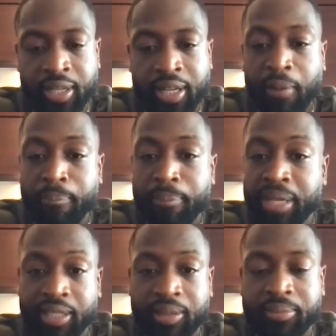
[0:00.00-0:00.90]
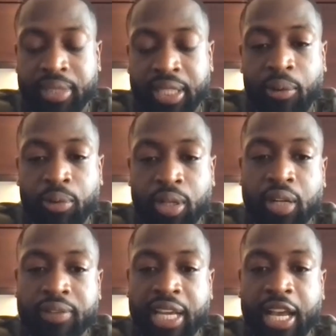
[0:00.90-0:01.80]
I'm missing them. And I would
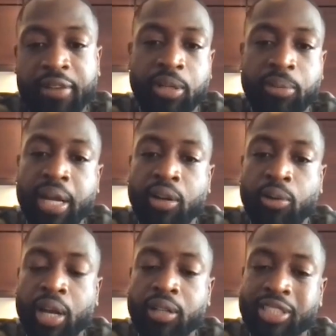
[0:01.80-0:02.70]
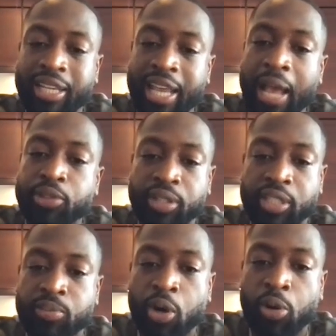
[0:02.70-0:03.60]
love to have somebody around to capture
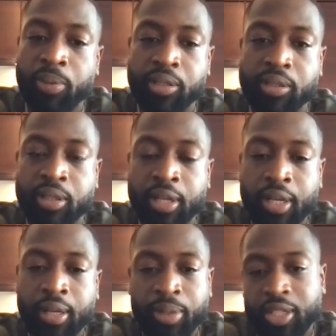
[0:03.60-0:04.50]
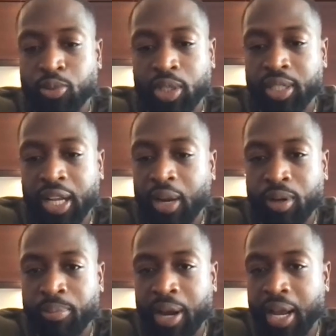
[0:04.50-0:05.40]
these moments, because one day I want
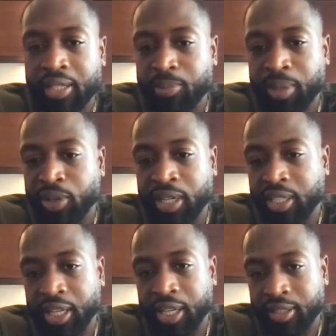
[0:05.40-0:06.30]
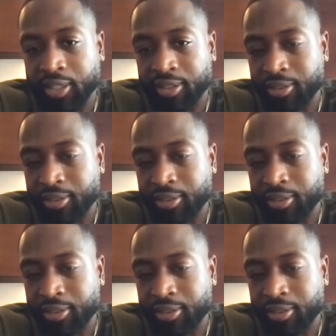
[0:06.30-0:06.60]
to brag to my grandkids.